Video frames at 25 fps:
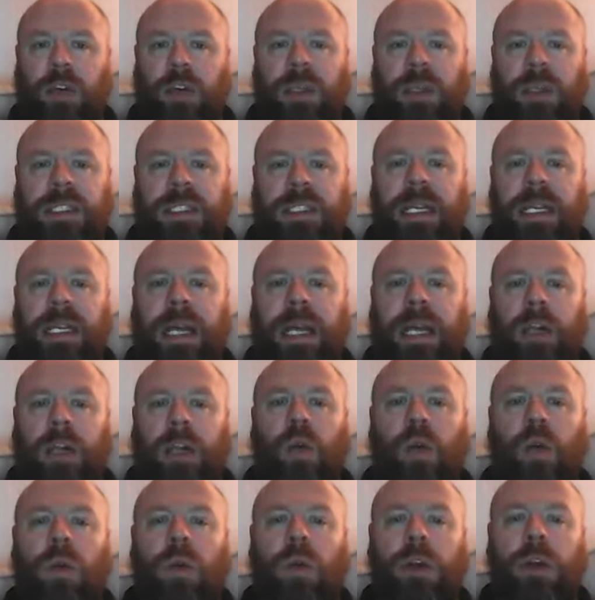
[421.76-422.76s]
going to see that
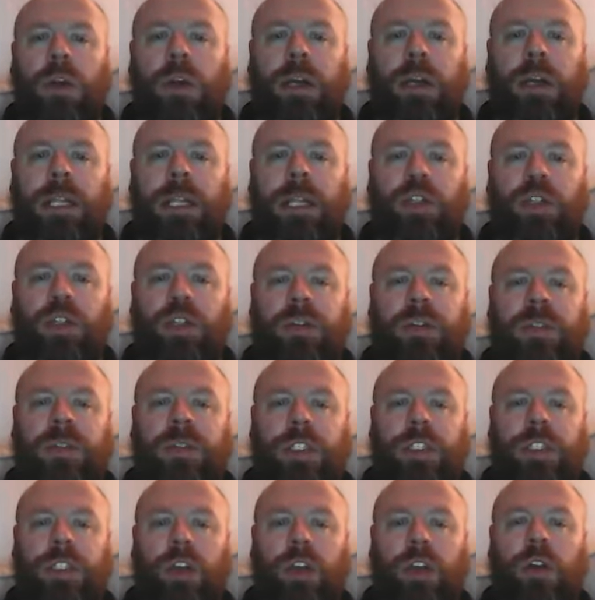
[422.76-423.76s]
cold air getting
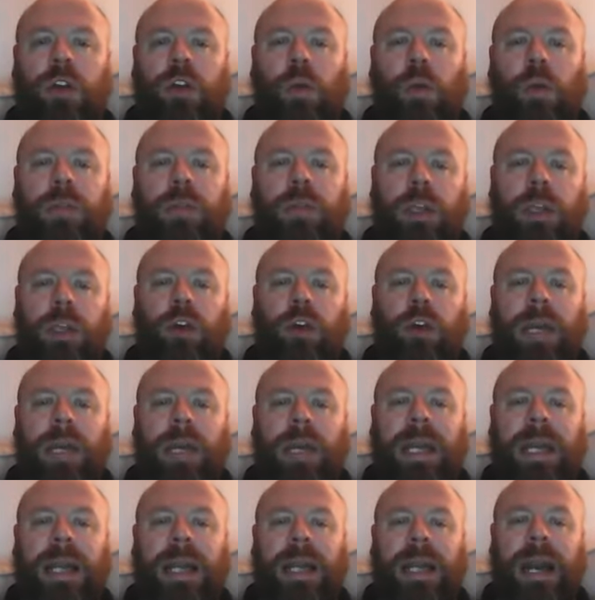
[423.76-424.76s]
driven south over the
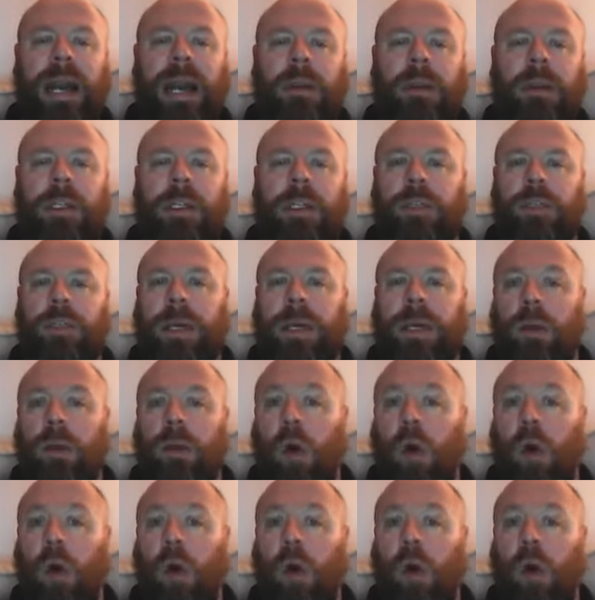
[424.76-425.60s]
UK and Ireland as well.